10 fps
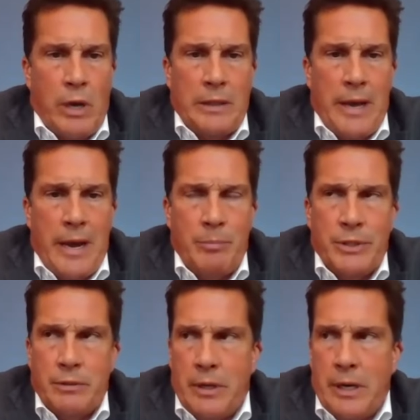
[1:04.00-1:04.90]
wet
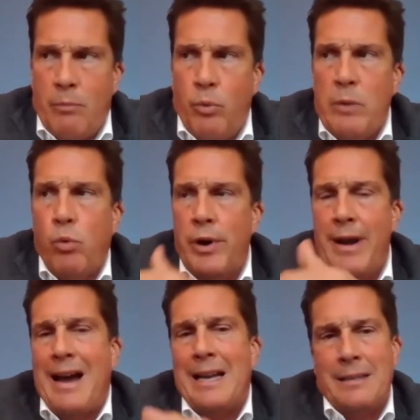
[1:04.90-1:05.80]
labs. We were
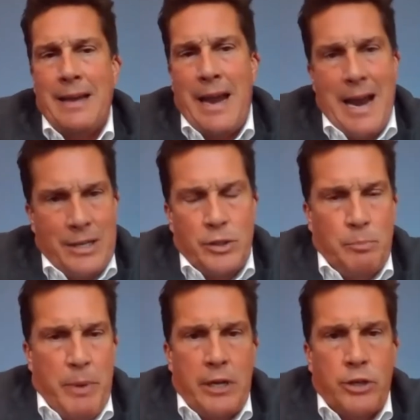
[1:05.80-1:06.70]
not as
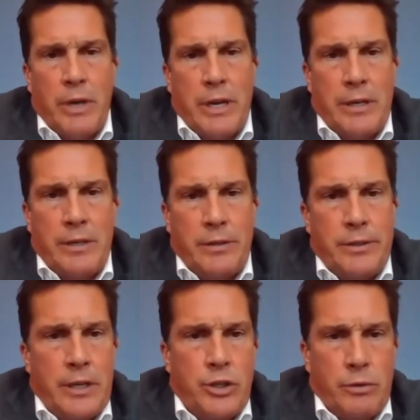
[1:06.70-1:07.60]
penetrated into the
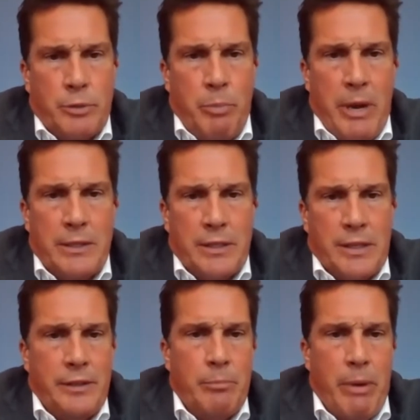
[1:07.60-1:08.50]
digital space as
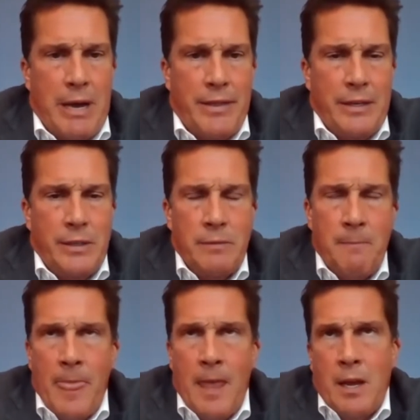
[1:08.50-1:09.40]
LDPath is.
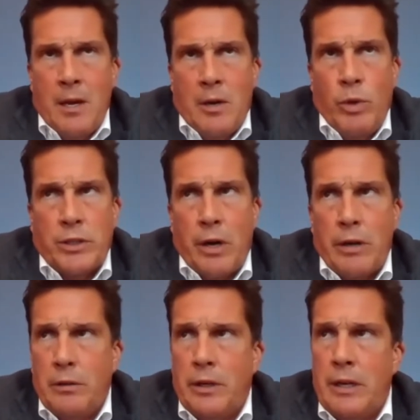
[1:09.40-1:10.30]
We
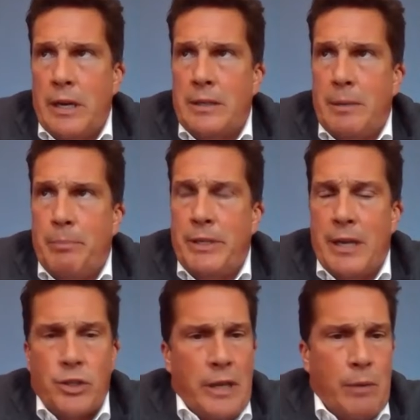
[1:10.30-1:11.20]
started looking at
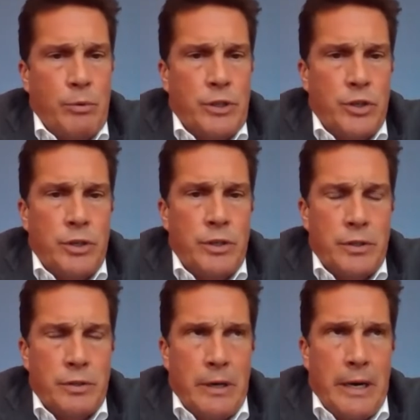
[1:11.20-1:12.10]
potential acquisitions